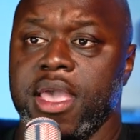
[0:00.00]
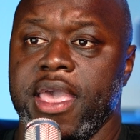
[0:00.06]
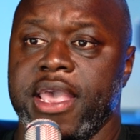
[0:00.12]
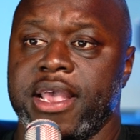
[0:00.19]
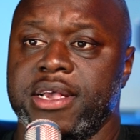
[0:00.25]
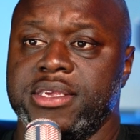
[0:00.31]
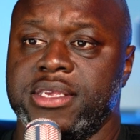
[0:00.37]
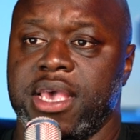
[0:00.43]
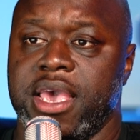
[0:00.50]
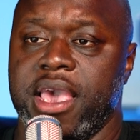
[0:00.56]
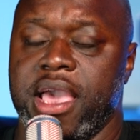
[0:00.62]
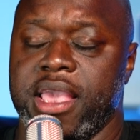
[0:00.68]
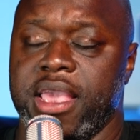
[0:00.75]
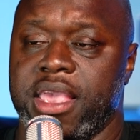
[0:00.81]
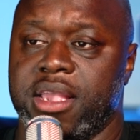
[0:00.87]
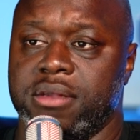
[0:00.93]
is
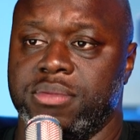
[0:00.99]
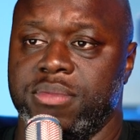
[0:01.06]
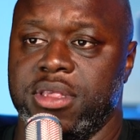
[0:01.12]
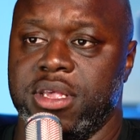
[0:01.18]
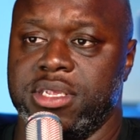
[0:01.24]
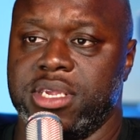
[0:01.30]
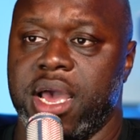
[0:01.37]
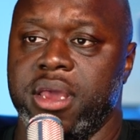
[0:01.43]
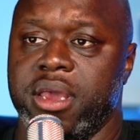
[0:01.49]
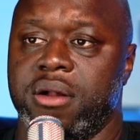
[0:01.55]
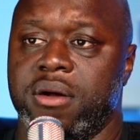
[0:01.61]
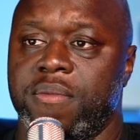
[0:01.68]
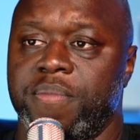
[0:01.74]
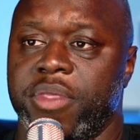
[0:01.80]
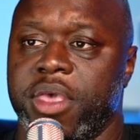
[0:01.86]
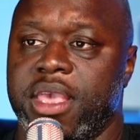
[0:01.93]
uh, it gives me the title,